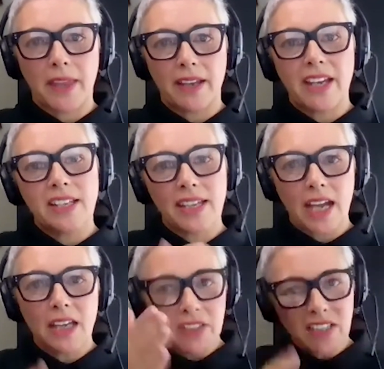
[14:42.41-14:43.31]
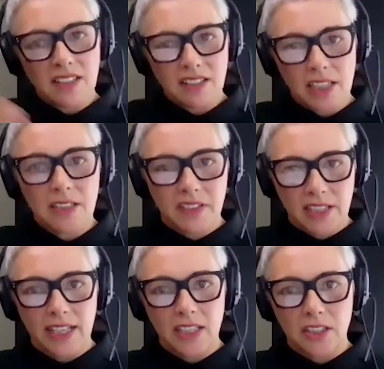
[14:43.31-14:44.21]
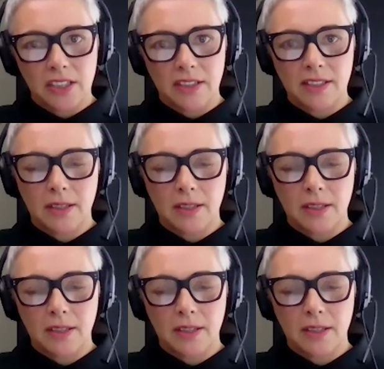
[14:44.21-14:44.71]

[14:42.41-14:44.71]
and they gave us a set of stages.